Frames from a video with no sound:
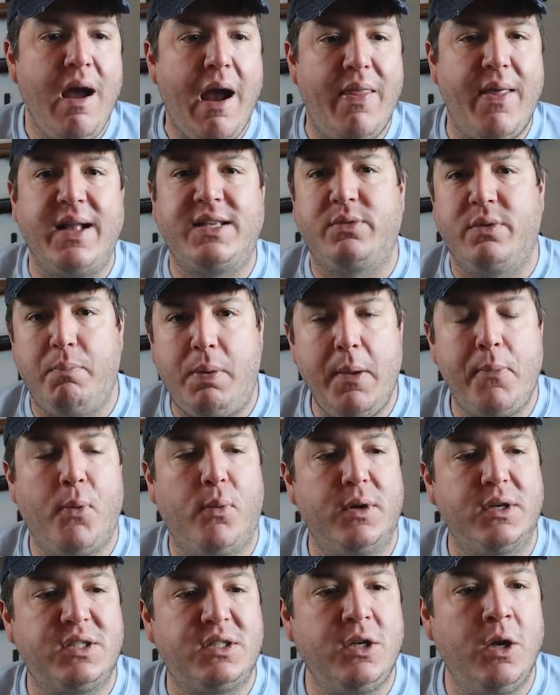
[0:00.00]
And that's what
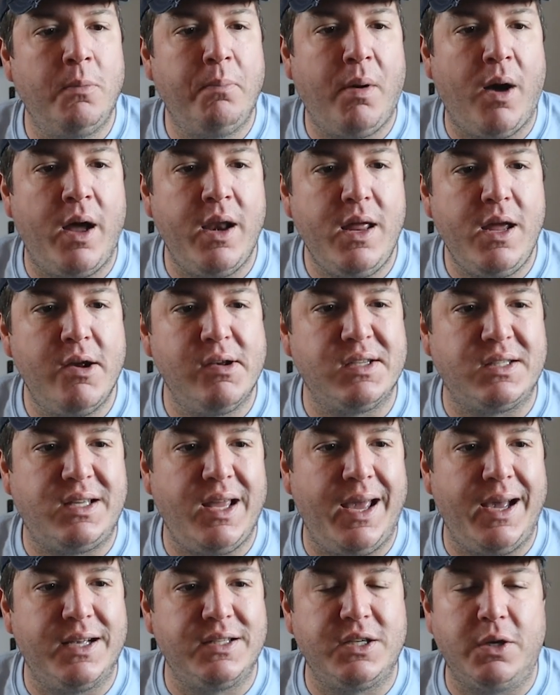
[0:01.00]
people would assume. But here's the
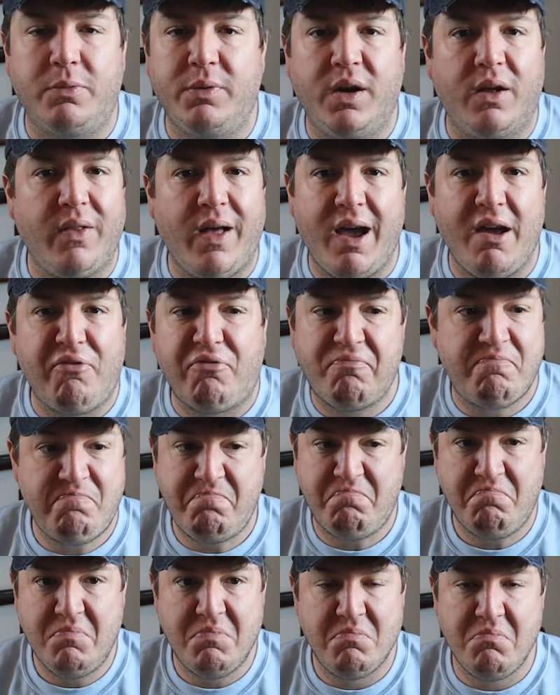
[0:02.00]
thing is in real life,
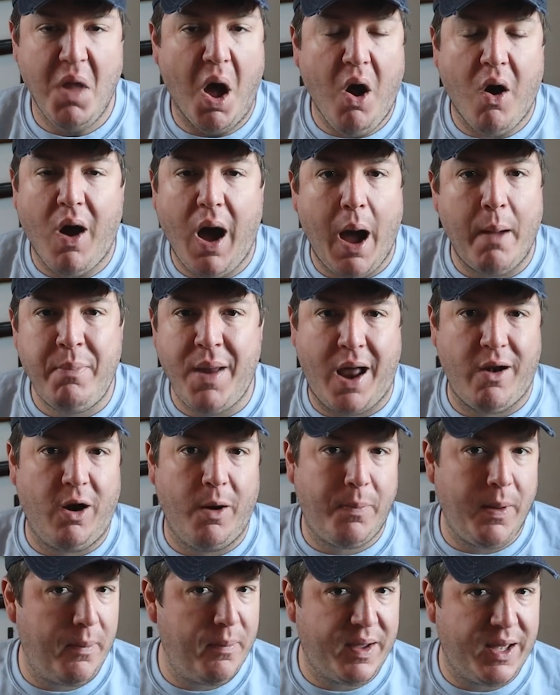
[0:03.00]
no, I'm not a
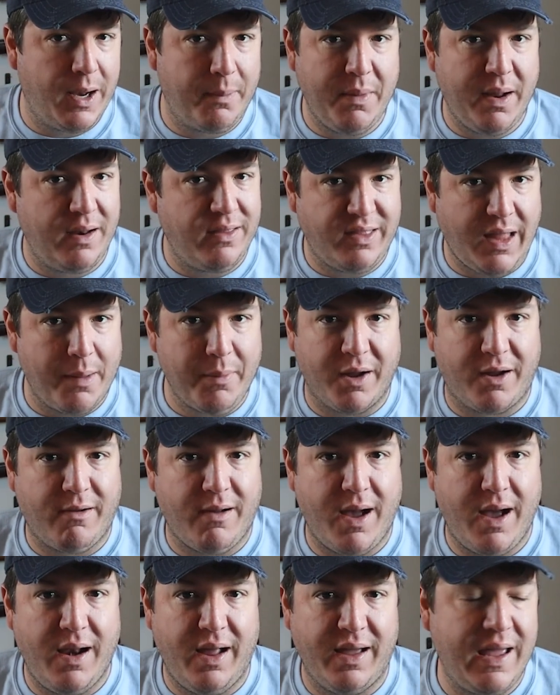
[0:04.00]
Republican. I'm not a
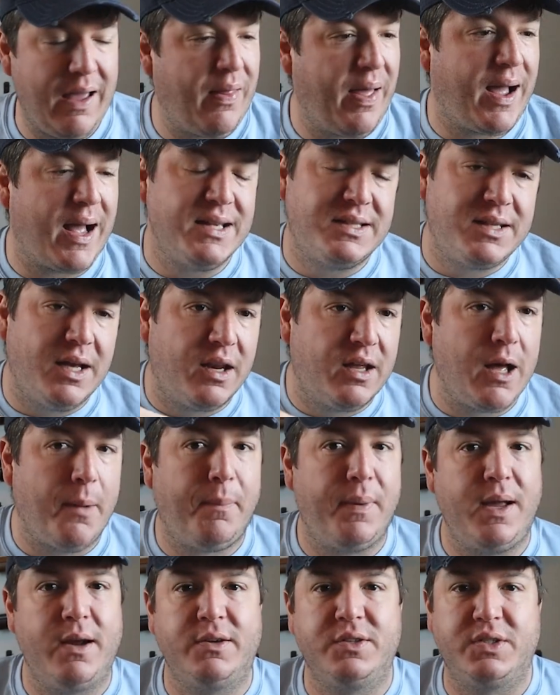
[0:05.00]
Democrat. Again, like I said a
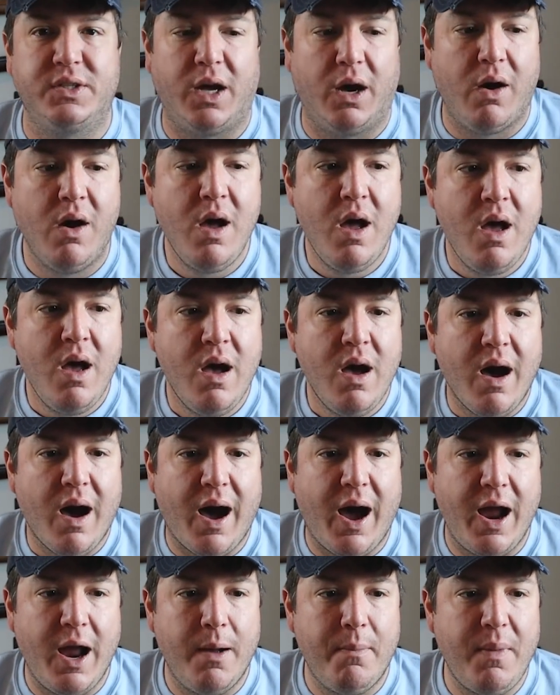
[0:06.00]
couple years ago,
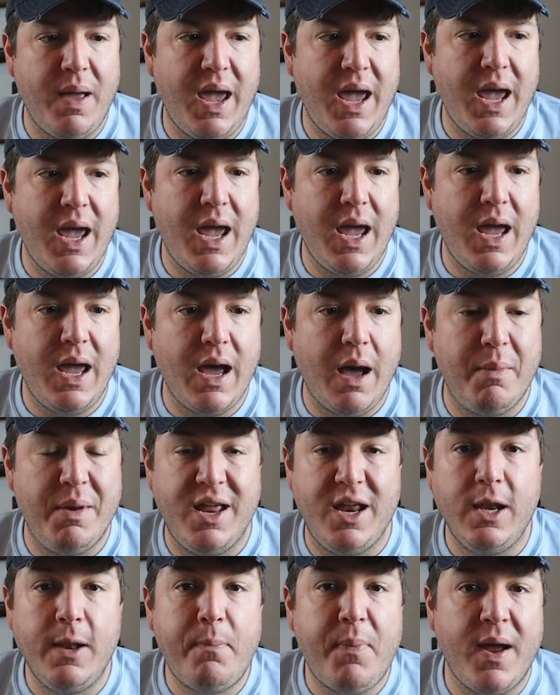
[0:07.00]
I am a, I'm an
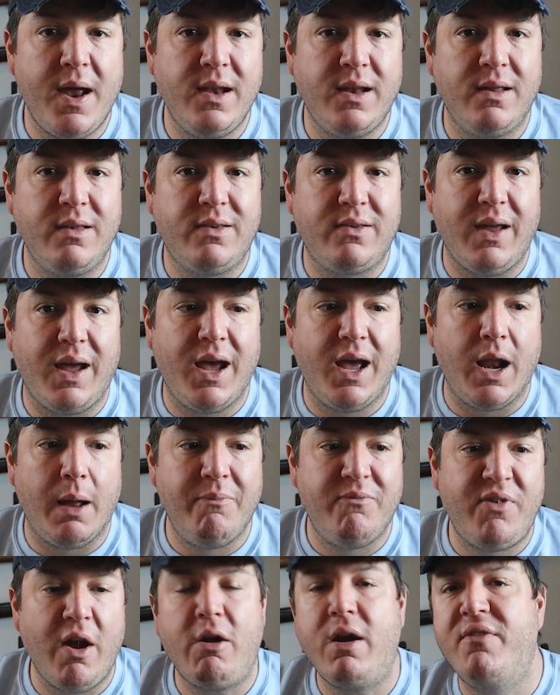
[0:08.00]
independent and
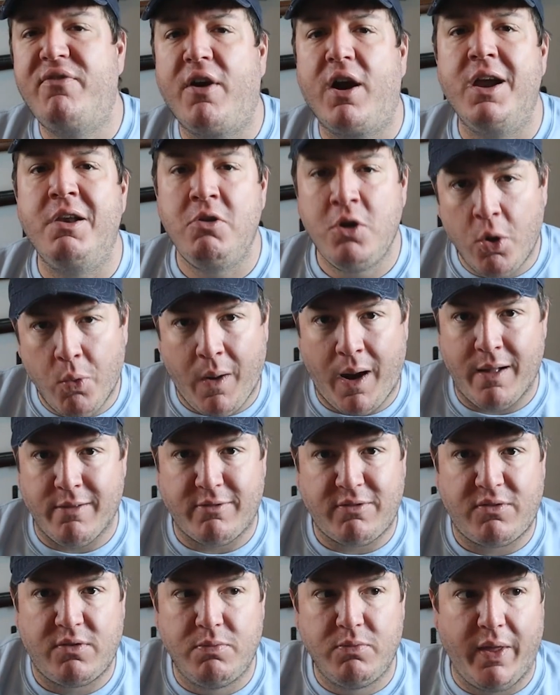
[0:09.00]
I'm very, very
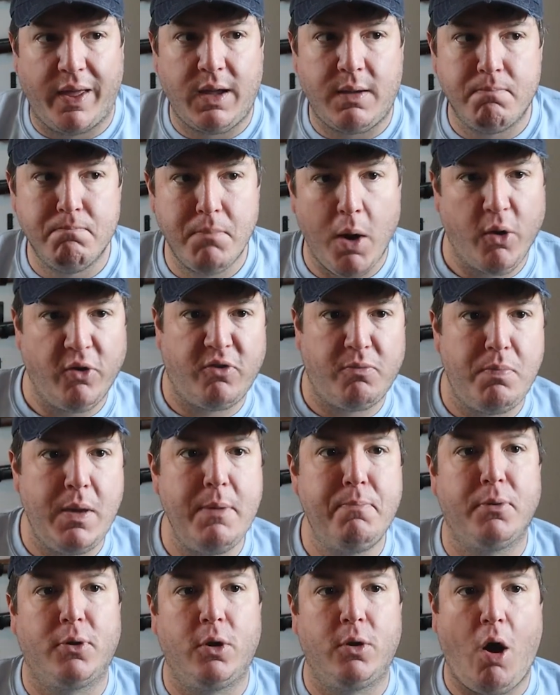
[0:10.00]
nuanced, like most
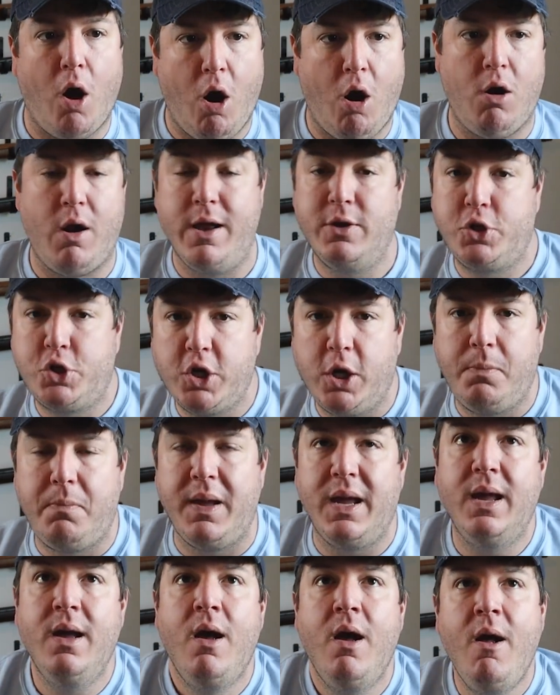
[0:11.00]
people are and should
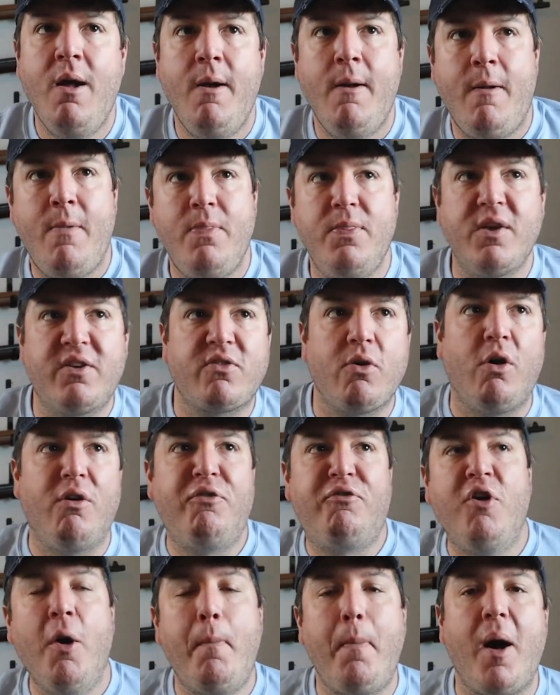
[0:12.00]
be this whole
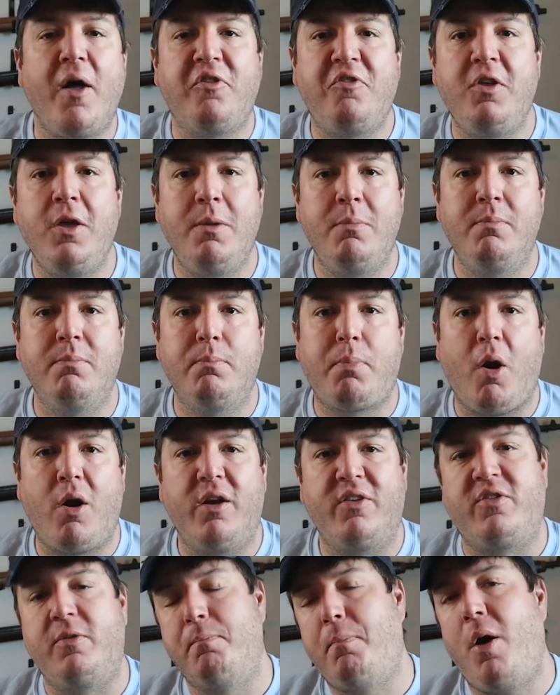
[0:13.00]
football team
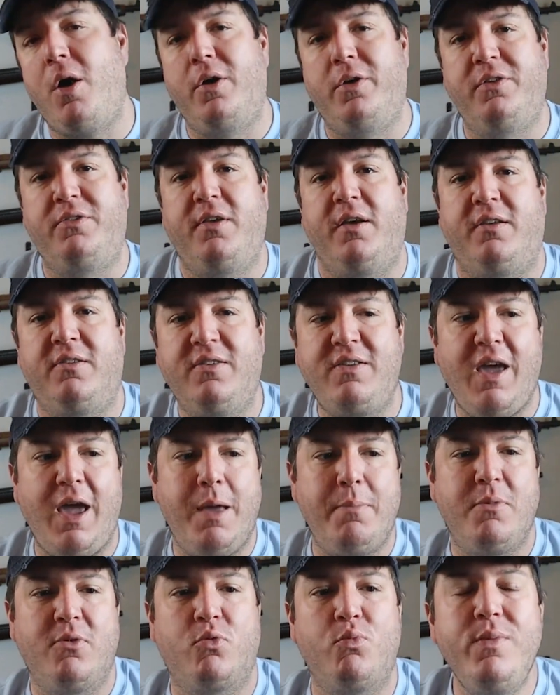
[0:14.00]
partisan politics
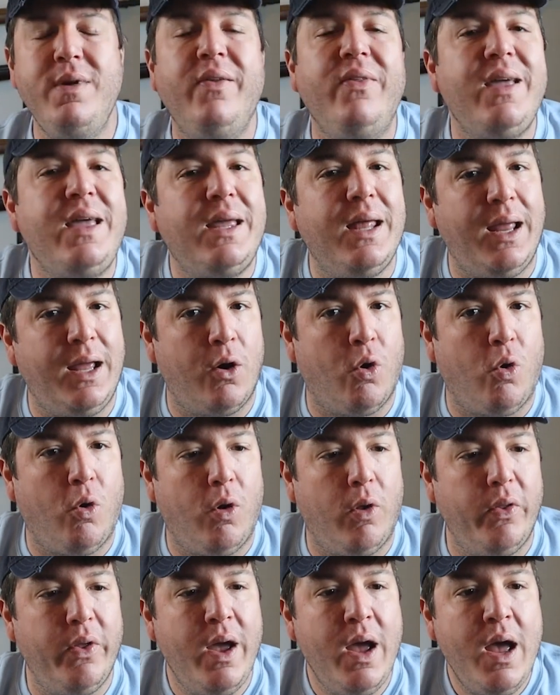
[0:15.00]
game is really getting
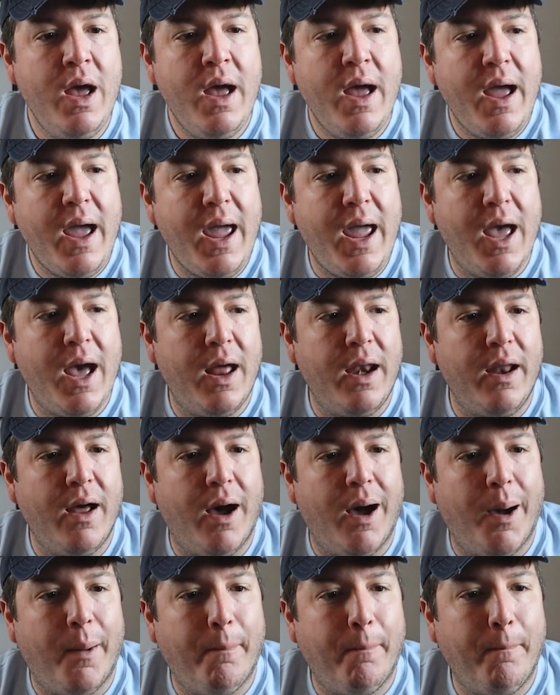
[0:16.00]
old, and
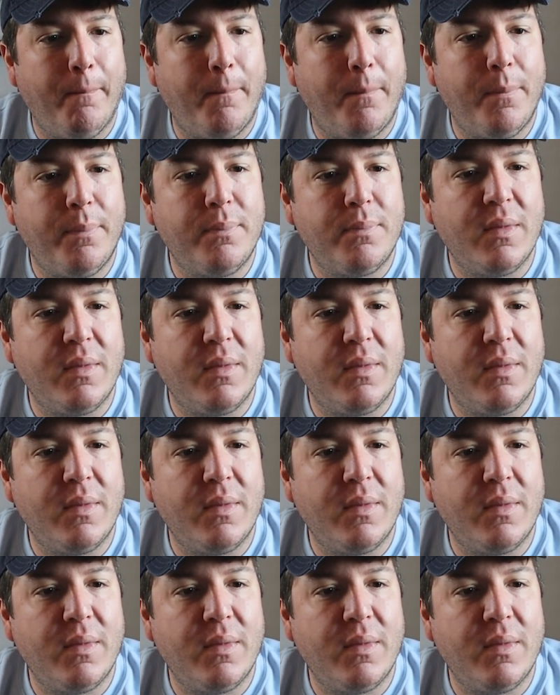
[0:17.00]
um,